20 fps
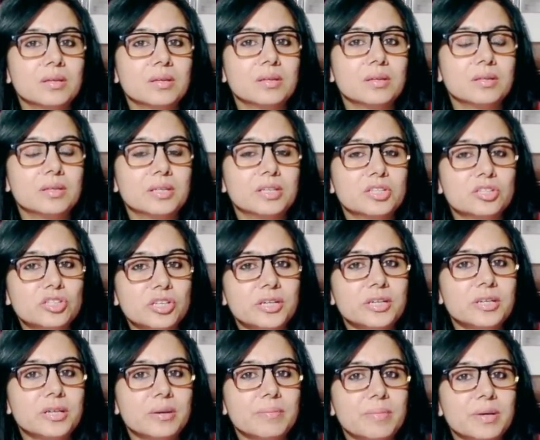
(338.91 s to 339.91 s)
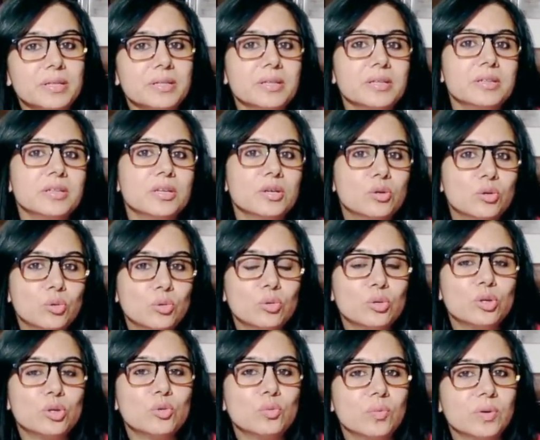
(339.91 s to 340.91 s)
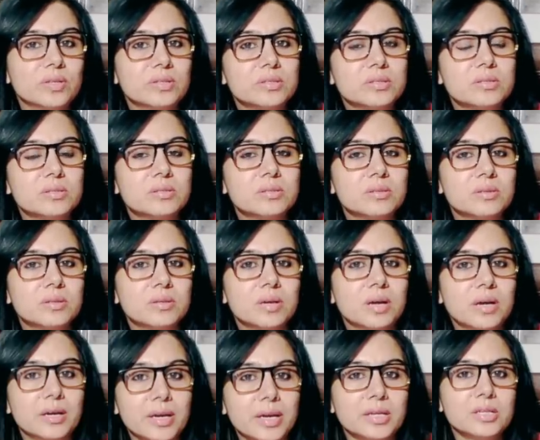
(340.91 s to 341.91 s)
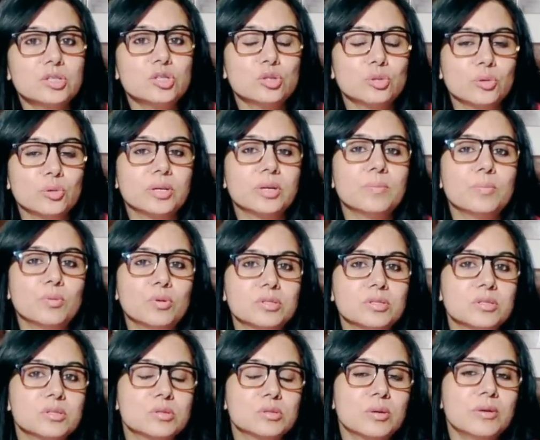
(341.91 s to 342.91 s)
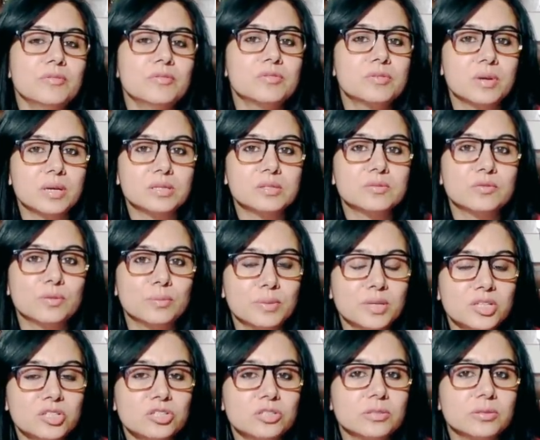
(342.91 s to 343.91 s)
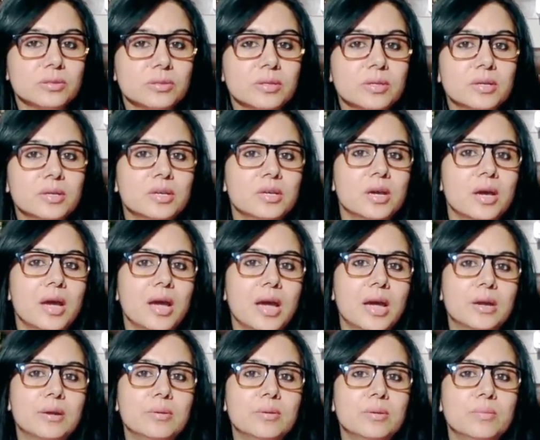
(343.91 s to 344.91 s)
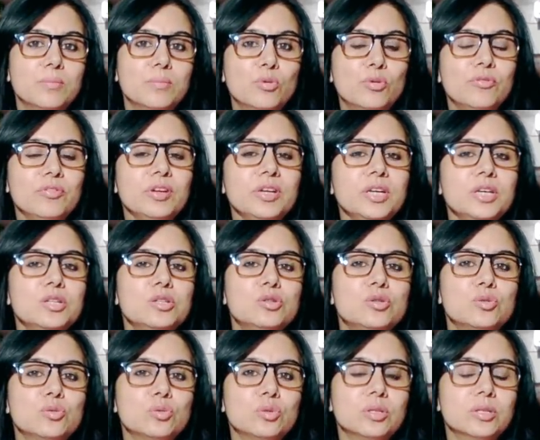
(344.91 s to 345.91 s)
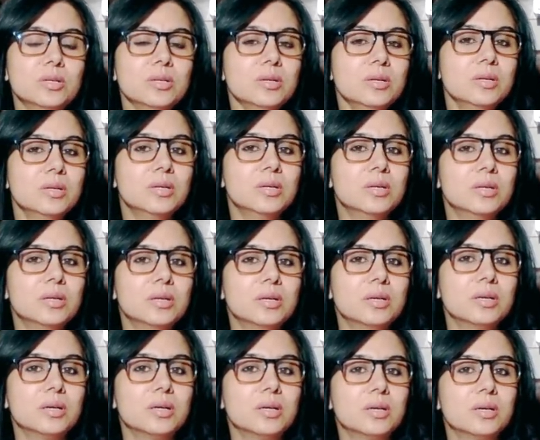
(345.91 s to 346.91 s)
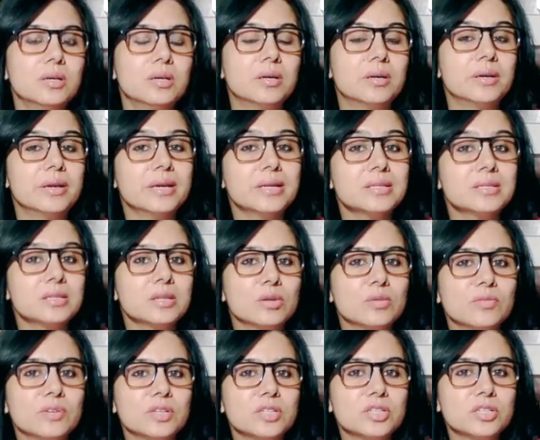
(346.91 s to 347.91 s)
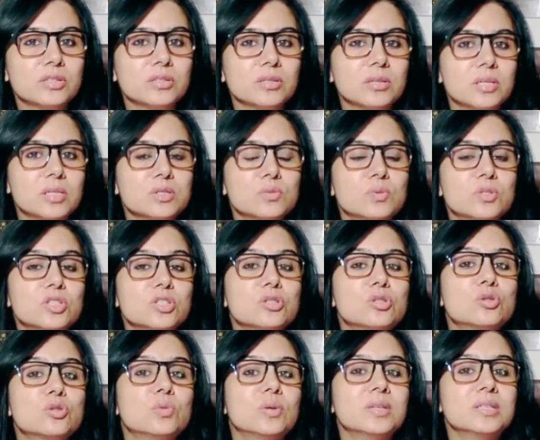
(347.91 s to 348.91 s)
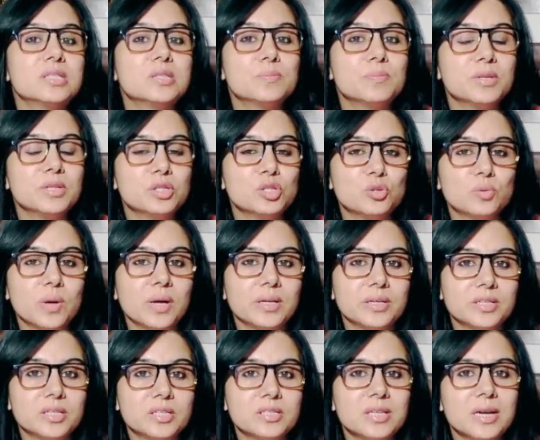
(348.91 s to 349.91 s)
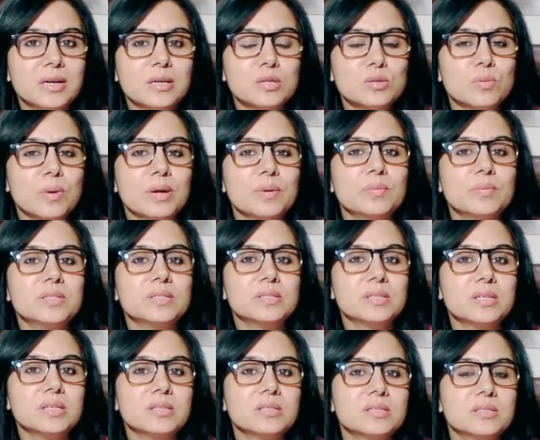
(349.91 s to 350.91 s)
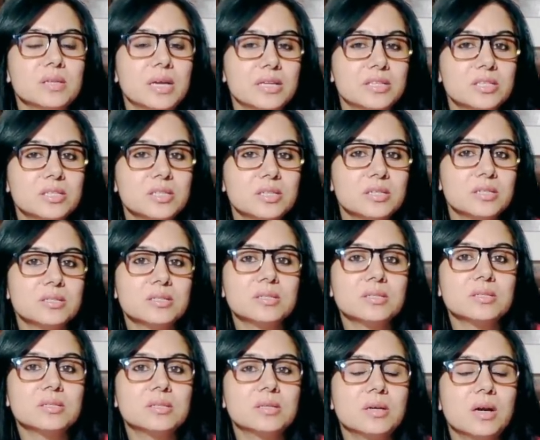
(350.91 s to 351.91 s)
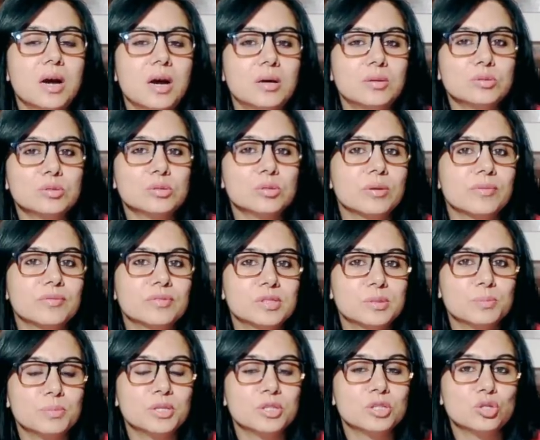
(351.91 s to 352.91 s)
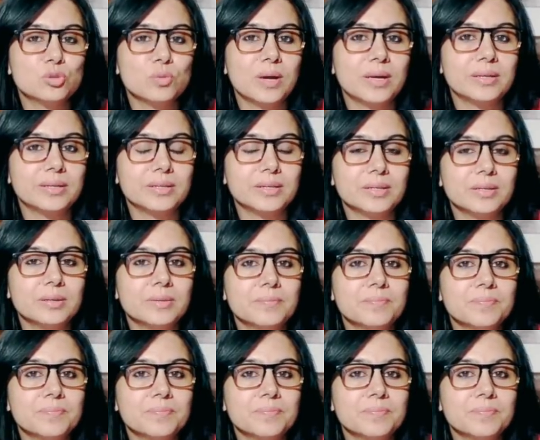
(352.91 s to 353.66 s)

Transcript: They shed them and then they grow new ones, again showing a process of transformation and moving into the next set of nakshatras, which is towards spirituality. That is why we say Sagittarius is the house of spirituality.